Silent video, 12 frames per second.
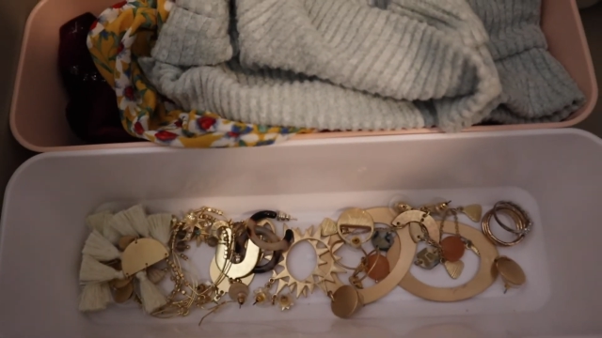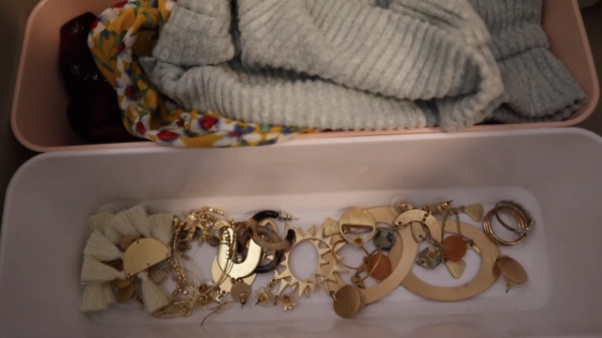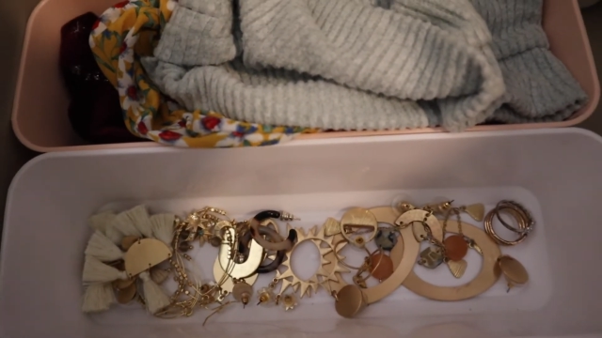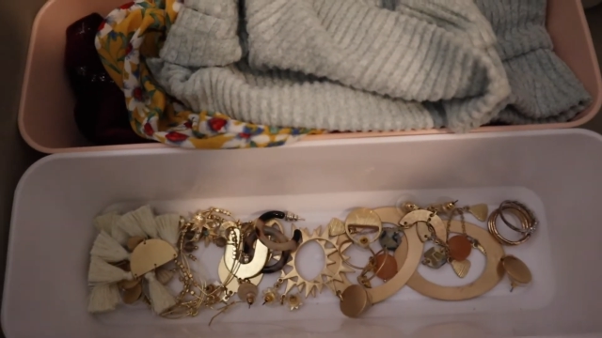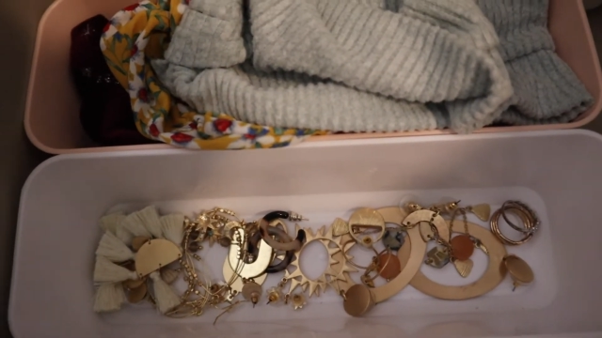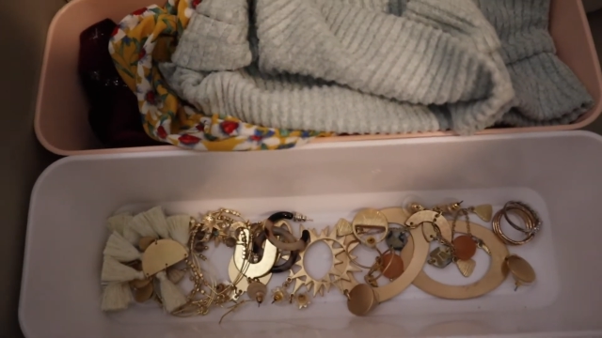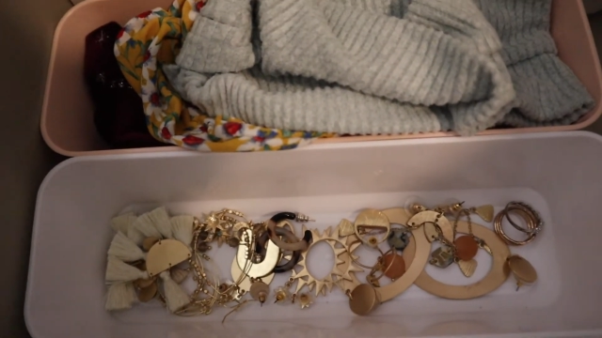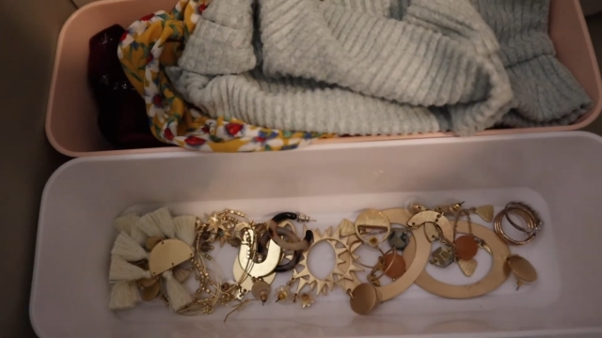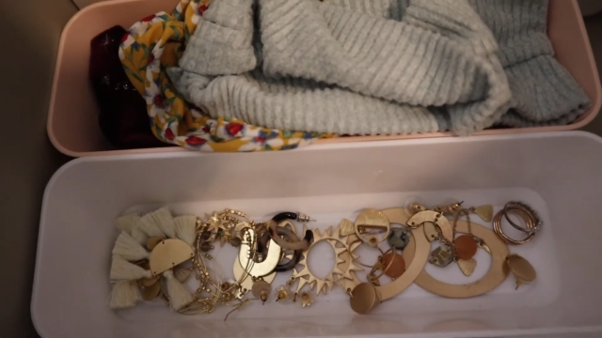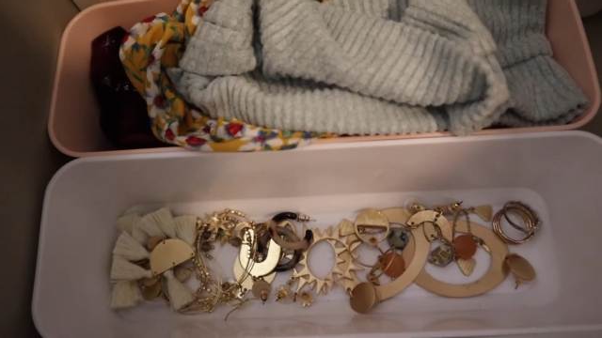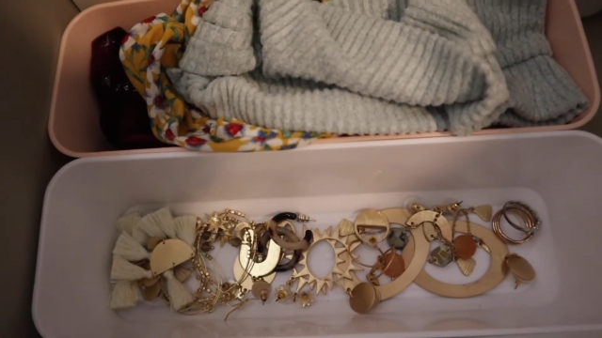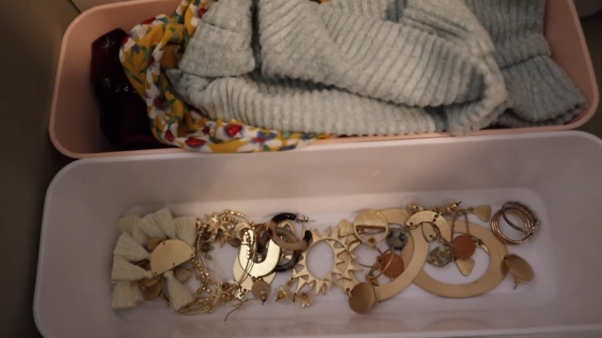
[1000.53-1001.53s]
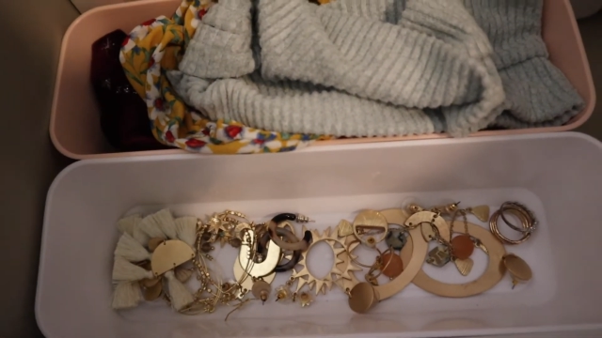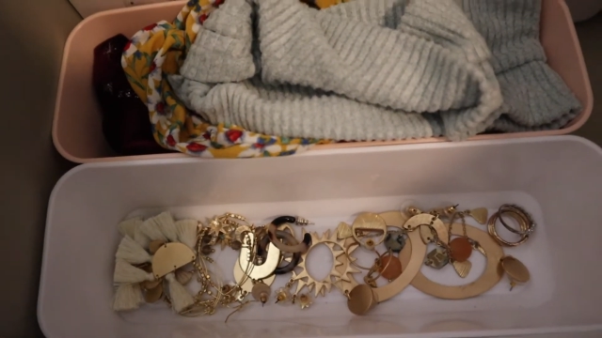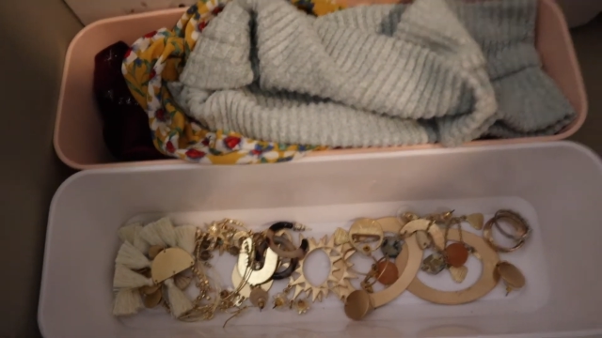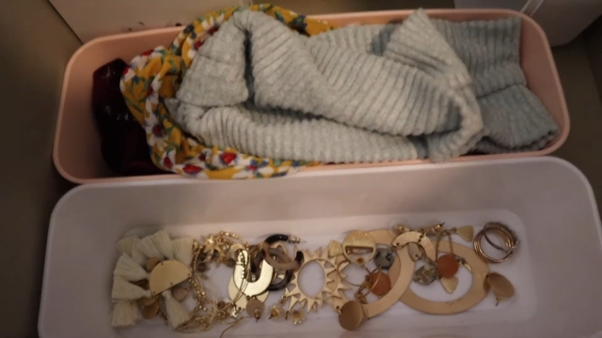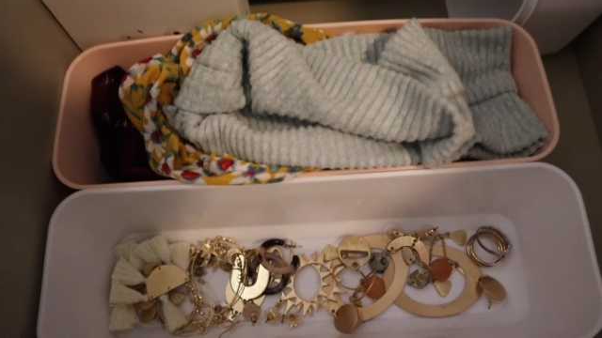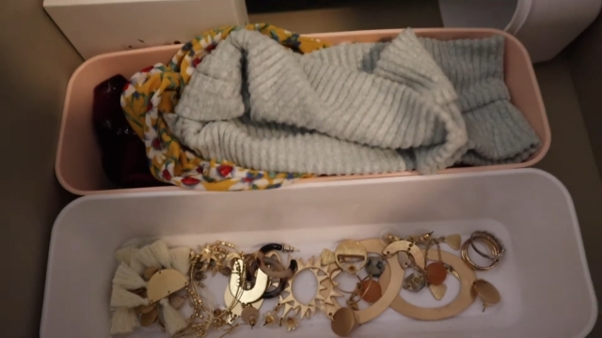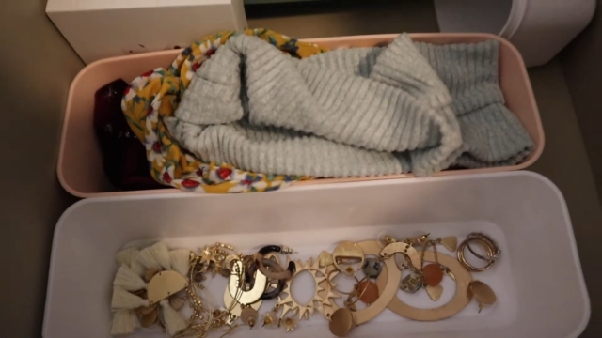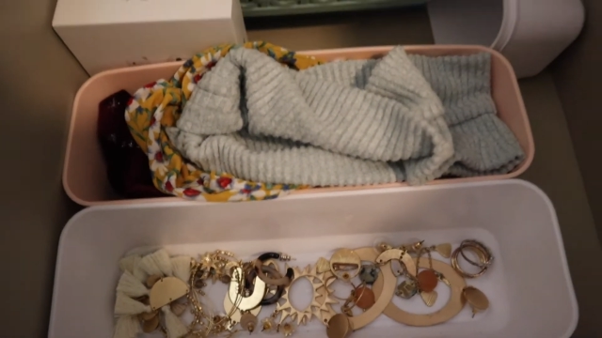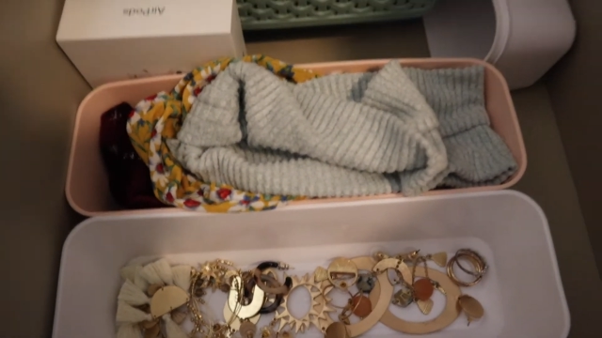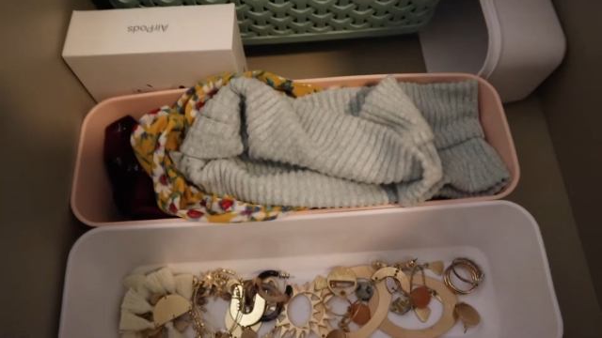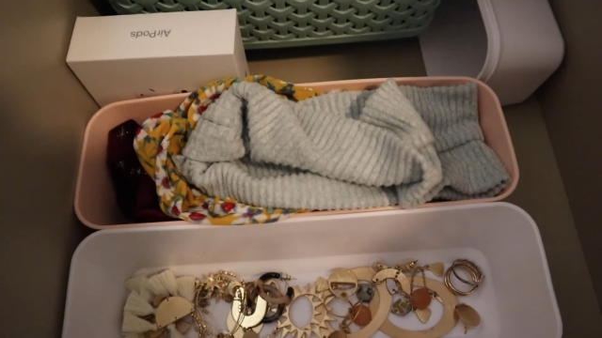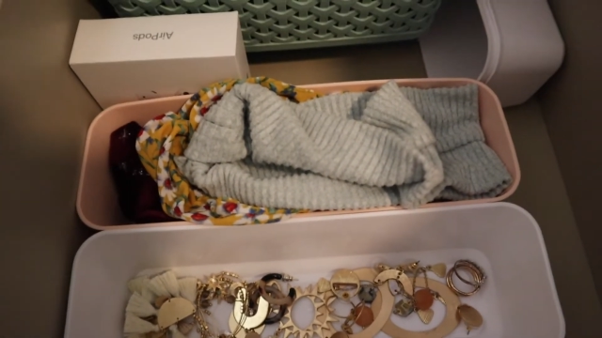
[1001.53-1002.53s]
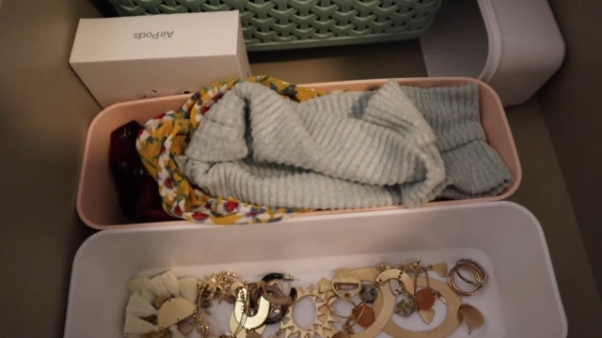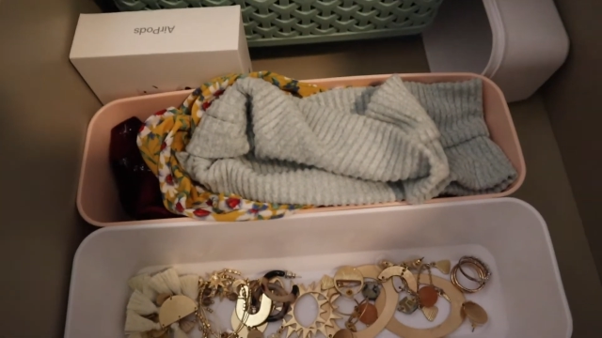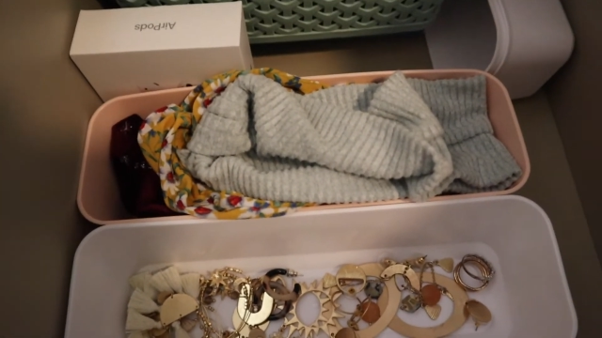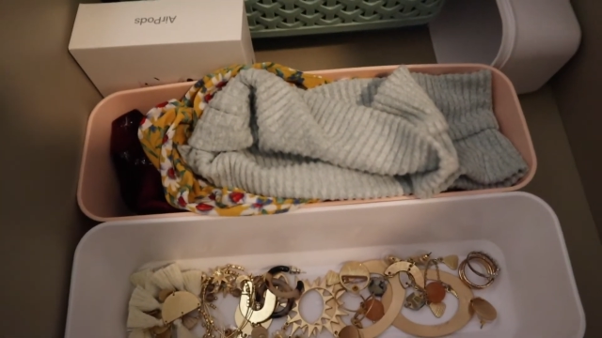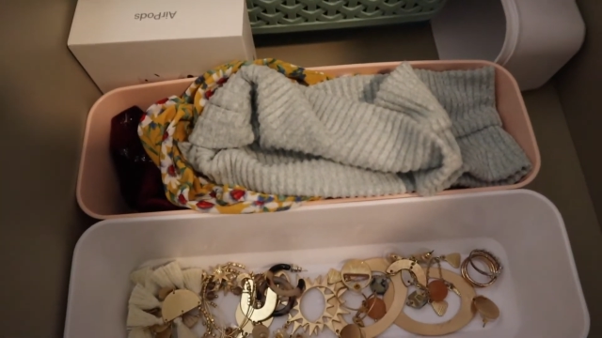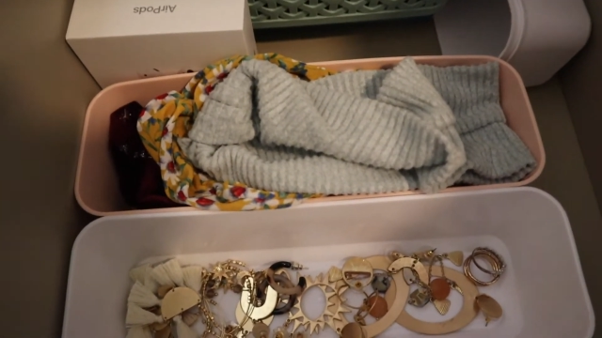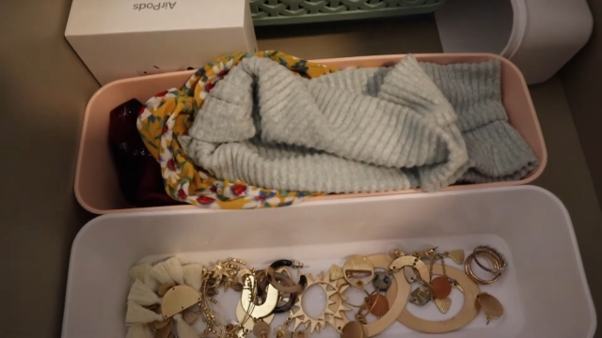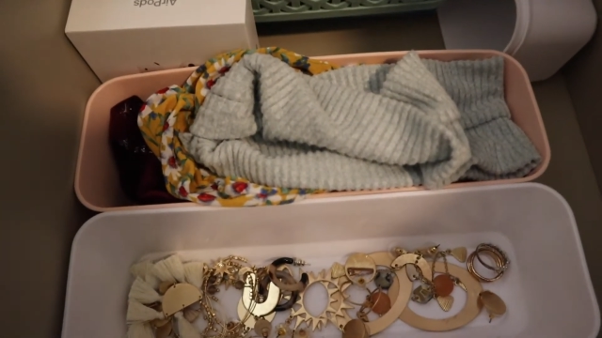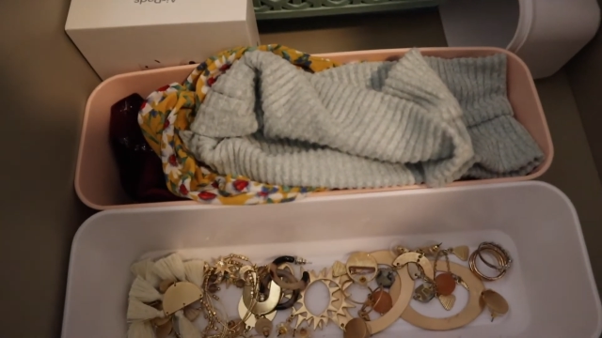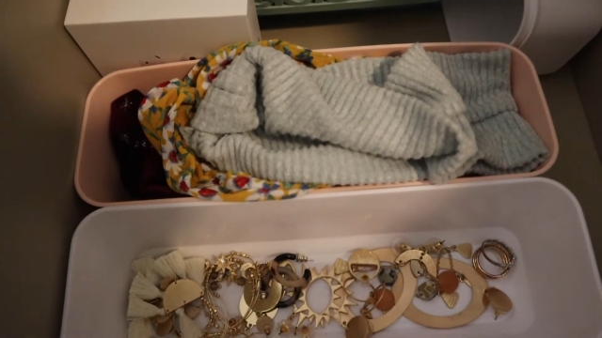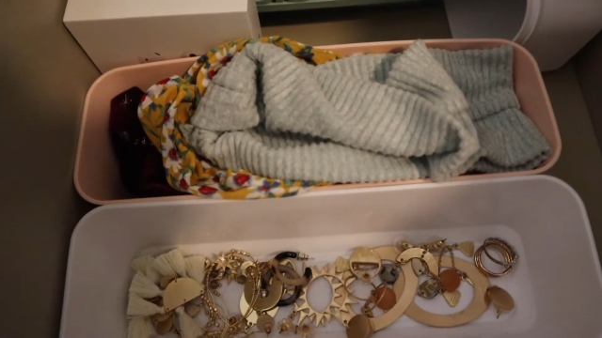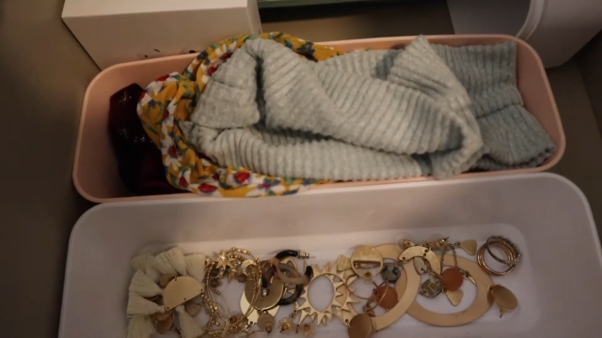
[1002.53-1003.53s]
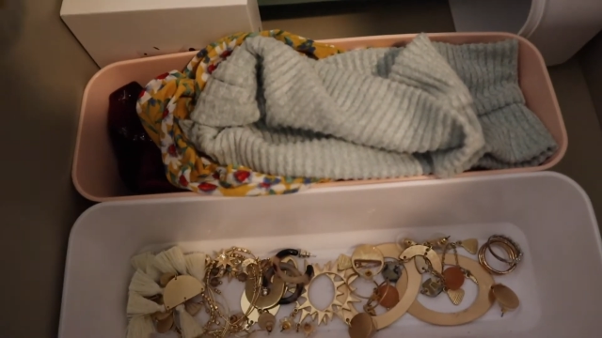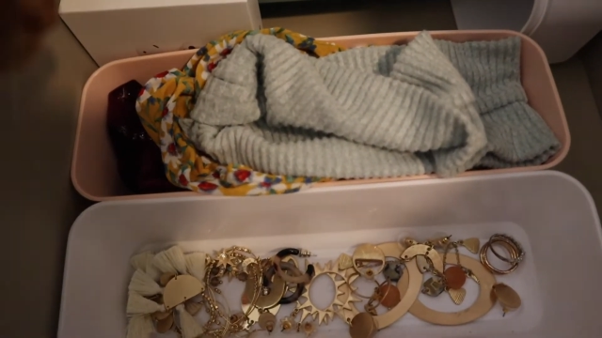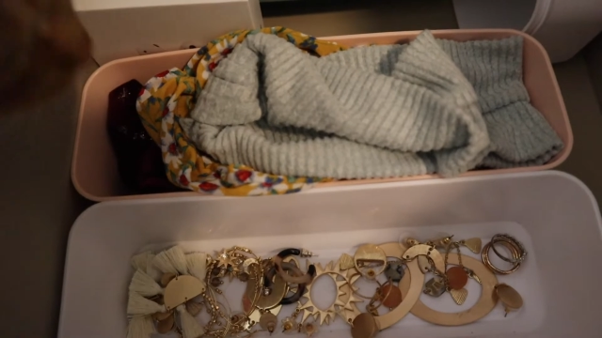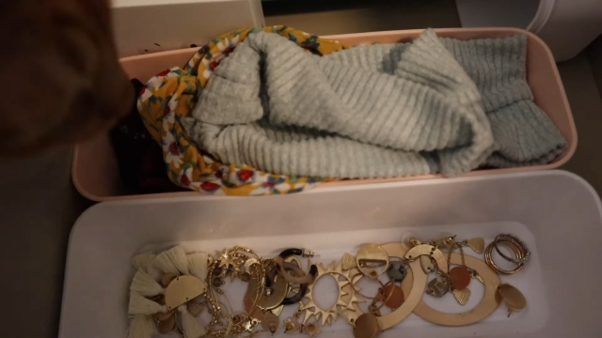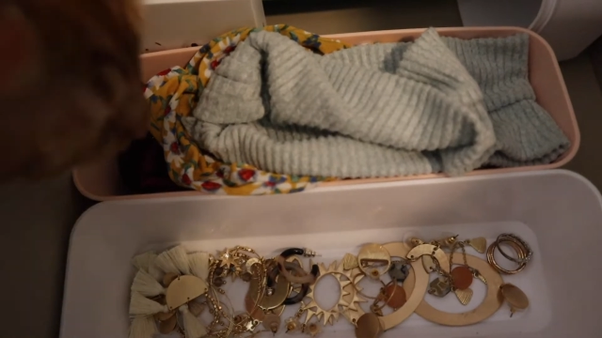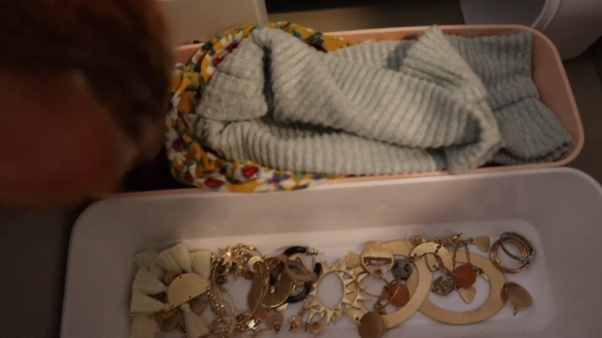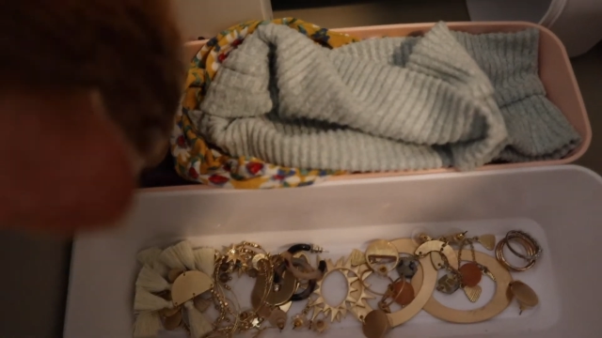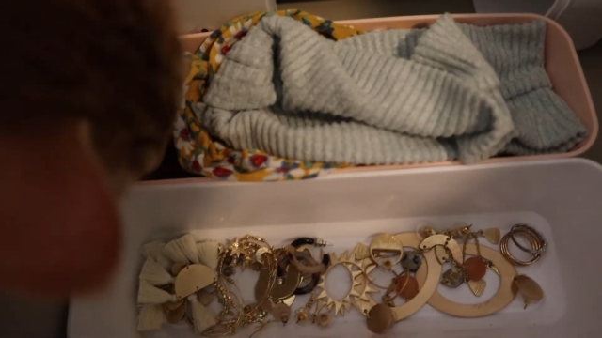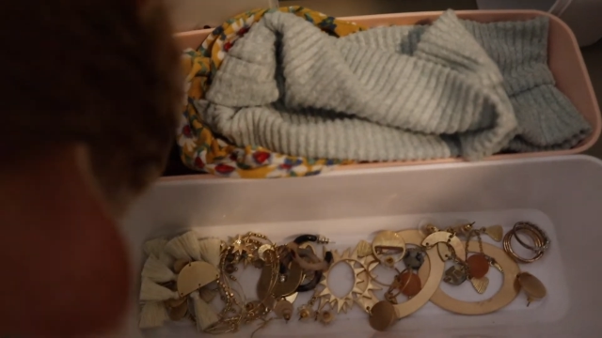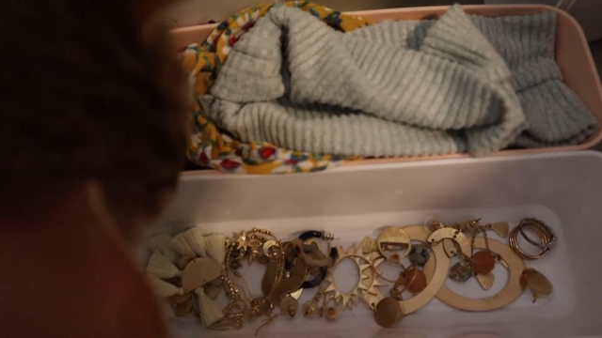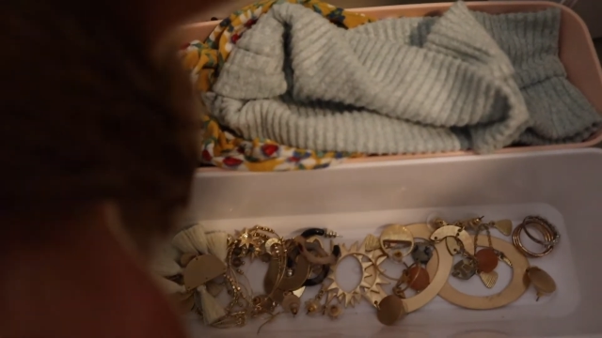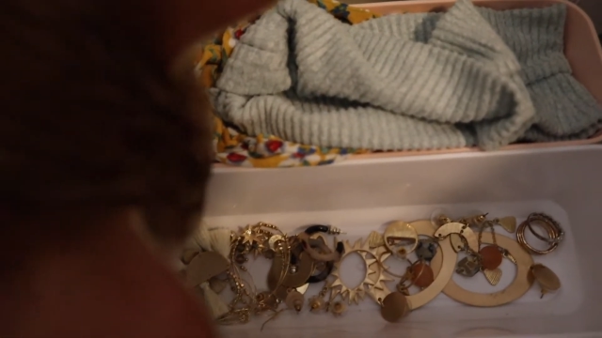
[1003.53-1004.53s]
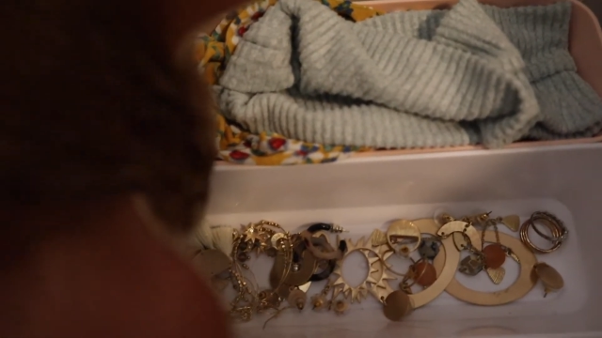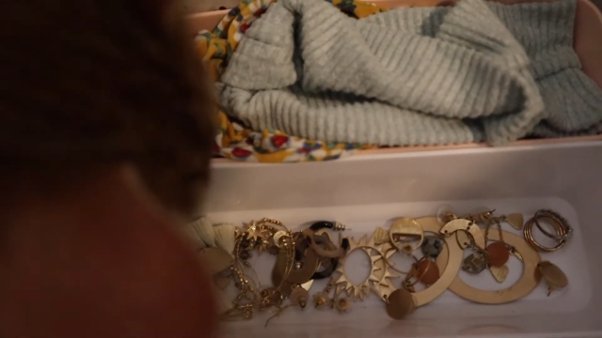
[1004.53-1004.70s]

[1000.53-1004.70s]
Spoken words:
Nobody's mouth can be seen.